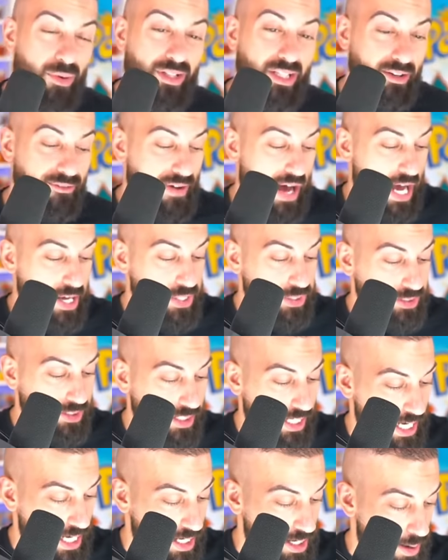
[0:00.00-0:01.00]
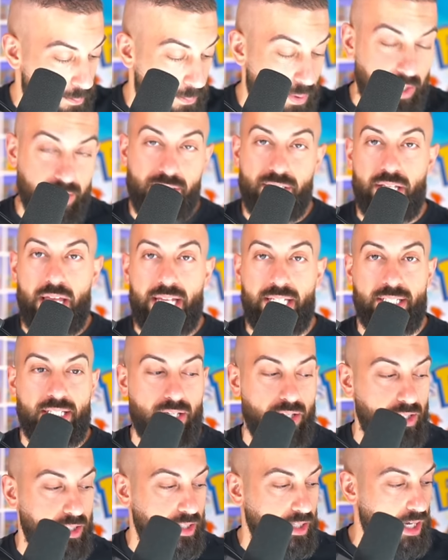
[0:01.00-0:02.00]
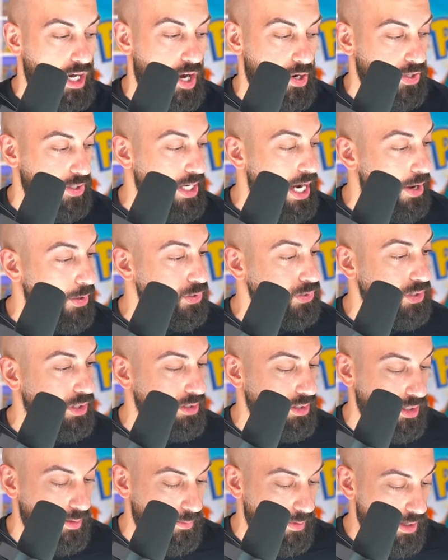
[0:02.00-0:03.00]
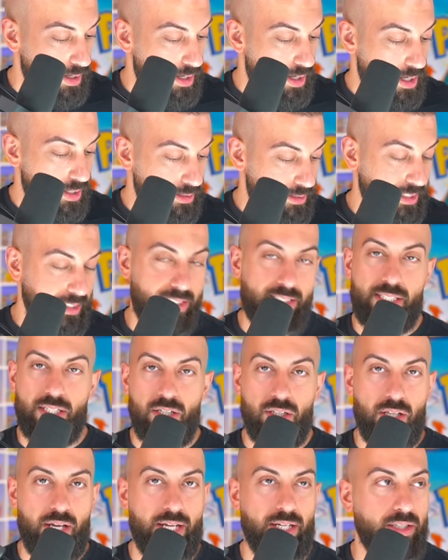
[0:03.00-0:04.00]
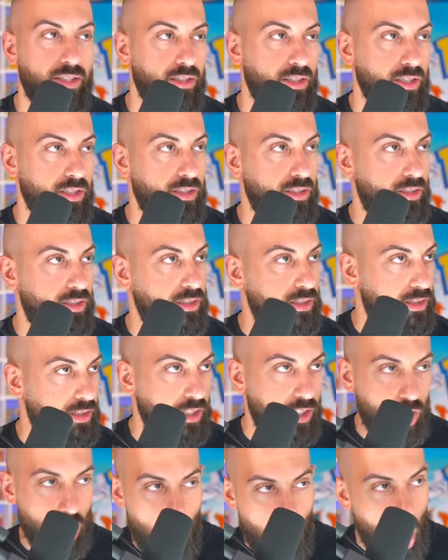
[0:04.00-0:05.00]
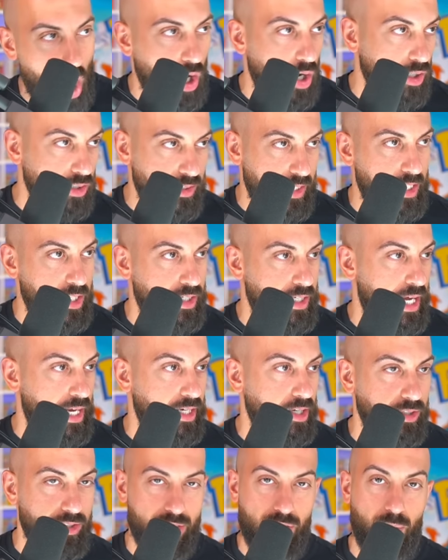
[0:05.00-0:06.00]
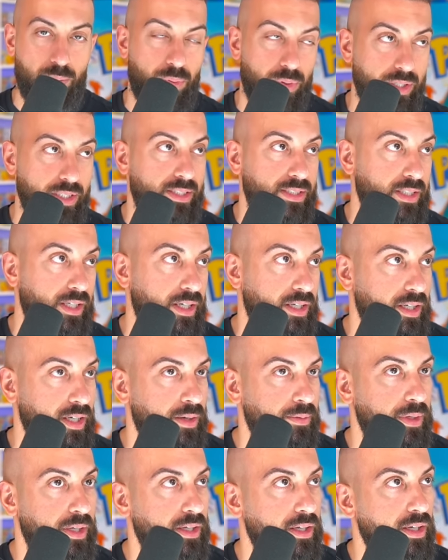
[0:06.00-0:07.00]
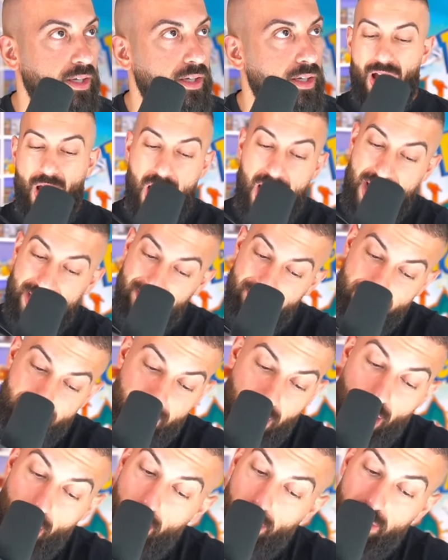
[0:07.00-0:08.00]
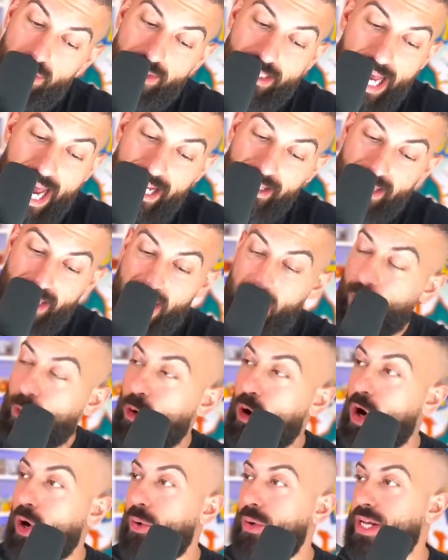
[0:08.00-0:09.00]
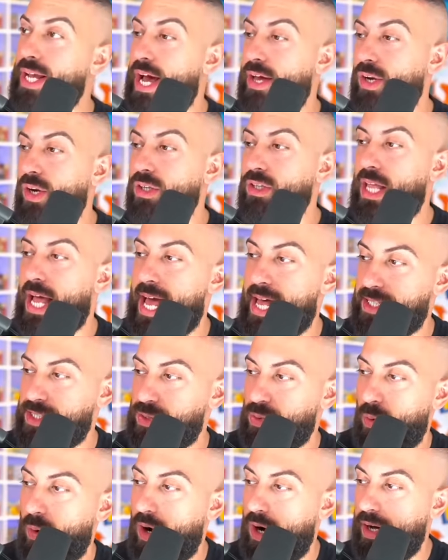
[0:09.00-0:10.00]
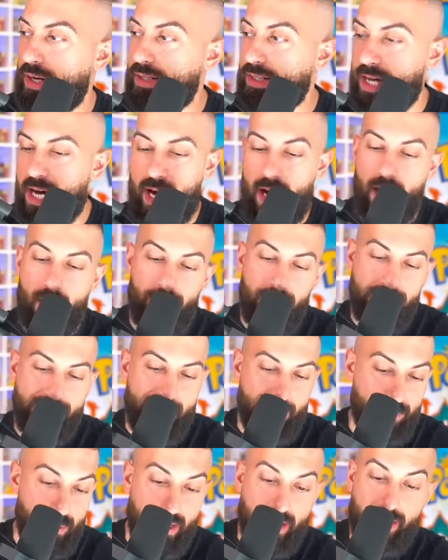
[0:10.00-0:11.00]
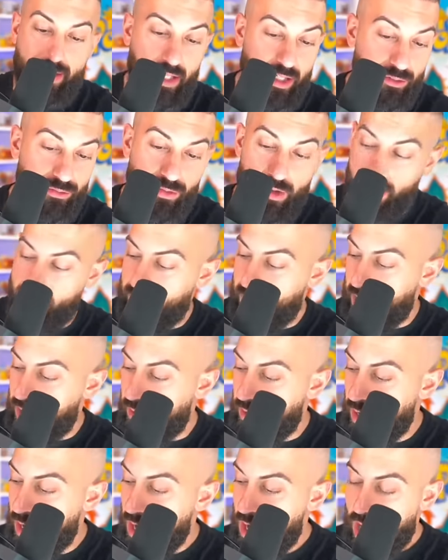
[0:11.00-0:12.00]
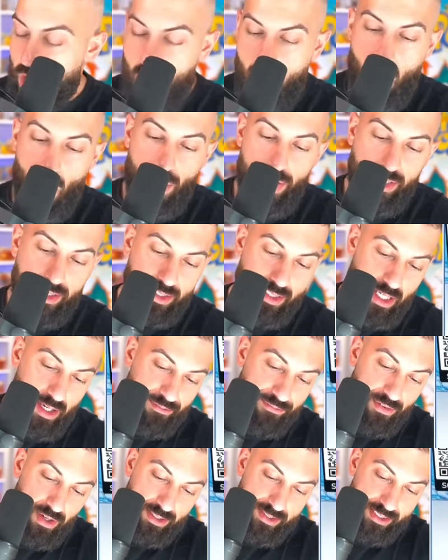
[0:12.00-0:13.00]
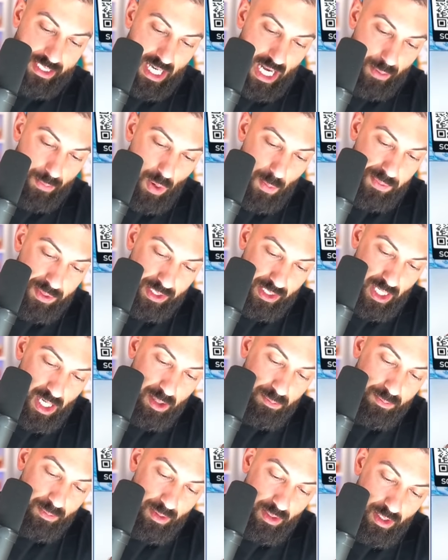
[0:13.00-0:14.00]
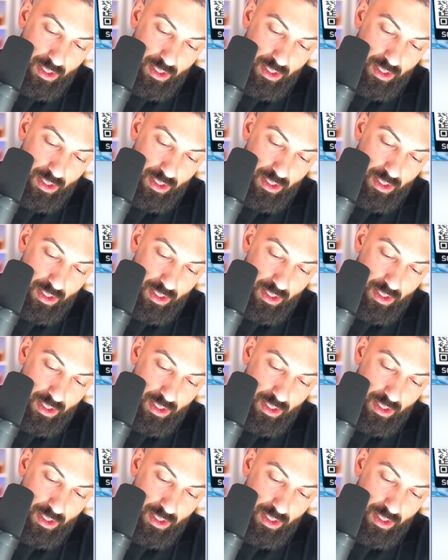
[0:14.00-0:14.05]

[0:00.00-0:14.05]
when the value is, like, a bunch less than the one hundred dollars on them, there's still, like, the, the cards that you're getting are still pretty sick. I mean, all right, so, sadly, we're already at our last one. Um, this has been a ton of fun, though. Always a fun time opening up